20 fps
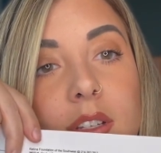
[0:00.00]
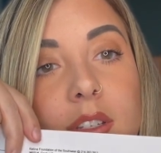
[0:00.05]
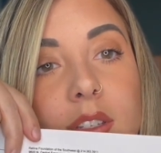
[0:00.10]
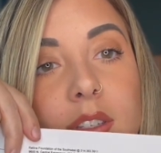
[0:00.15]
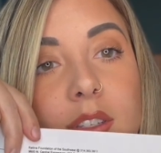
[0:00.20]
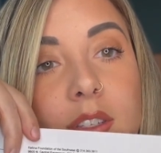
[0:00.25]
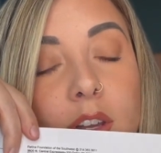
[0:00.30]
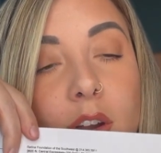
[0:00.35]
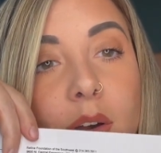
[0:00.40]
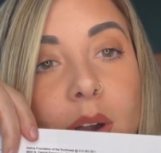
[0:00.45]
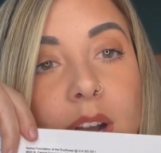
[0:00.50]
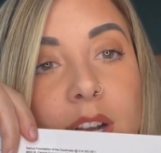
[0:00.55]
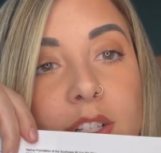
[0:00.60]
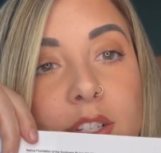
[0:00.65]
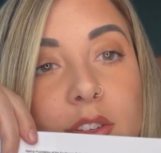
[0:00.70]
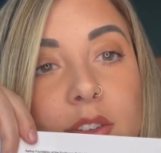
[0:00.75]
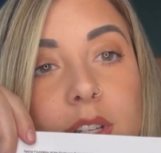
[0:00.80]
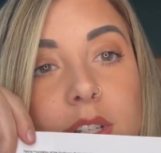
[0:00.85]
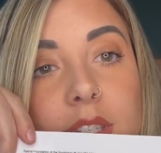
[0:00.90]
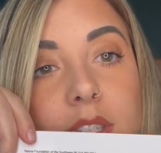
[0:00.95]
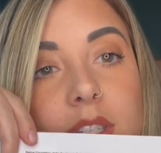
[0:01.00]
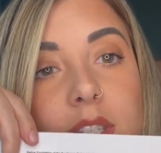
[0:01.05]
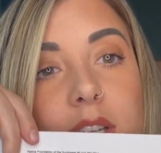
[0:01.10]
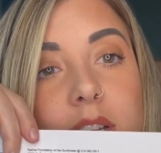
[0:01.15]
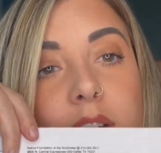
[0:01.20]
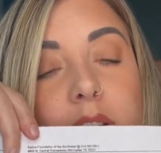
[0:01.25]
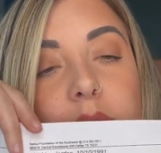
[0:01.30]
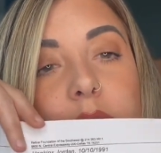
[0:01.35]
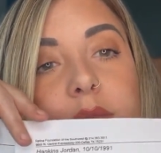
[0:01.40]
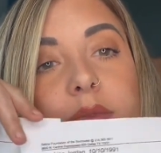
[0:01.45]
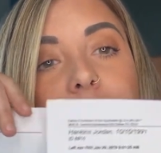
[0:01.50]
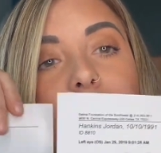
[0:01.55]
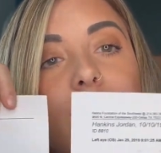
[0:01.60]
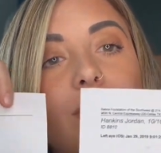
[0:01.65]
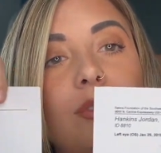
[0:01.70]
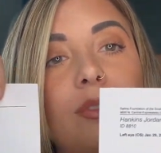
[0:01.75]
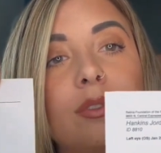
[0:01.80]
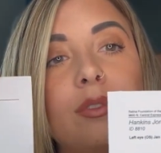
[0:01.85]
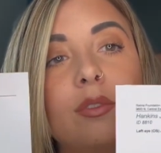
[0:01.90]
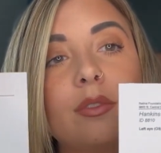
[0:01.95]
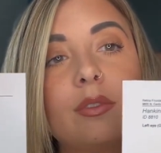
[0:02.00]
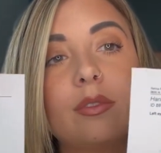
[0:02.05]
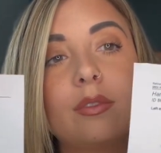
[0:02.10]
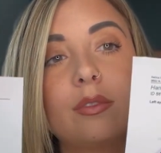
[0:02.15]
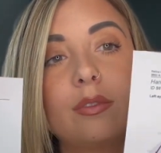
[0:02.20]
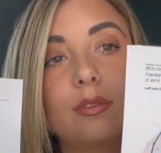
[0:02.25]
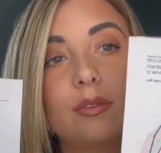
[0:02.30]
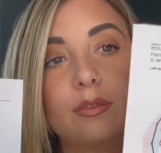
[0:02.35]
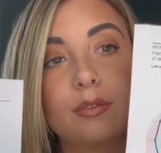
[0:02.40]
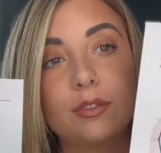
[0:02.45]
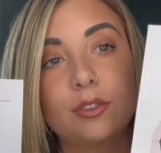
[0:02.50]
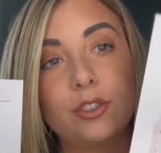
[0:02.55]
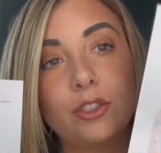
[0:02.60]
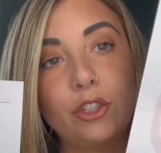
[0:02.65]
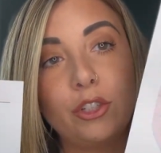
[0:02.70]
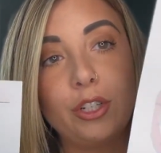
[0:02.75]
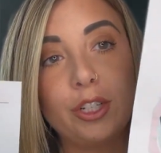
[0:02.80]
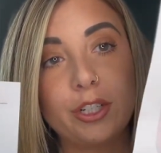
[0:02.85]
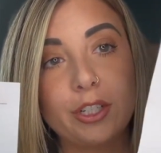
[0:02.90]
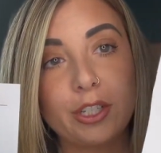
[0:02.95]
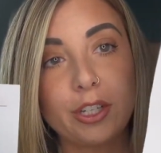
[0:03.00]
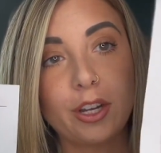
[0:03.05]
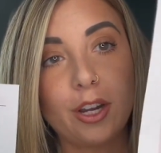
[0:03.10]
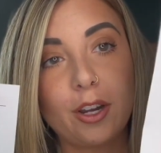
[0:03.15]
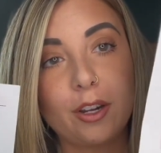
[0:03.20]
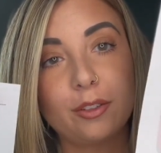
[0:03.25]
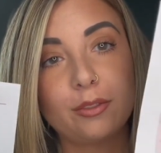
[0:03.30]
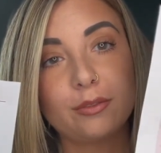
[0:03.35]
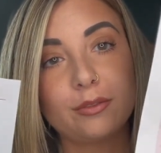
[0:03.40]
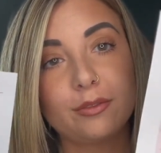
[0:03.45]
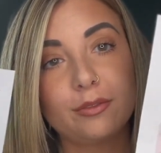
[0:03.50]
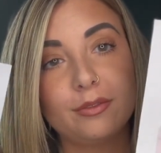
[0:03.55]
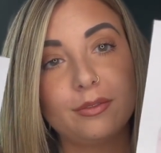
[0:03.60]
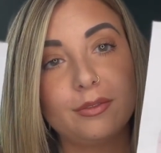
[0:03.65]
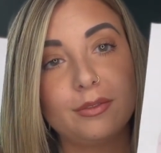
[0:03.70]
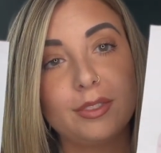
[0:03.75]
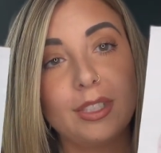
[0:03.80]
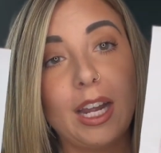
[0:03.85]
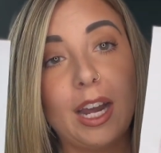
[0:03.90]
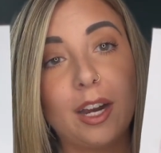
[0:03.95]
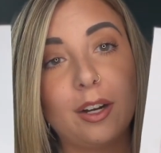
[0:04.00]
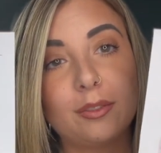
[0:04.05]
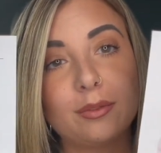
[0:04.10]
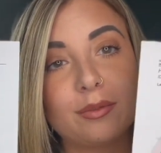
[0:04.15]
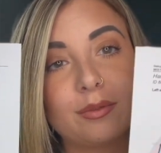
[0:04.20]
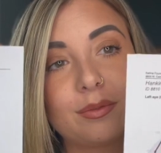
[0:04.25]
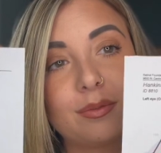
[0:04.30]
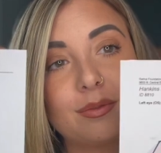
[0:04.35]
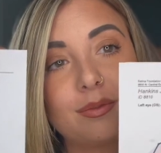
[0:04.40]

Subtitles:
So as you can see, 2 years ago, now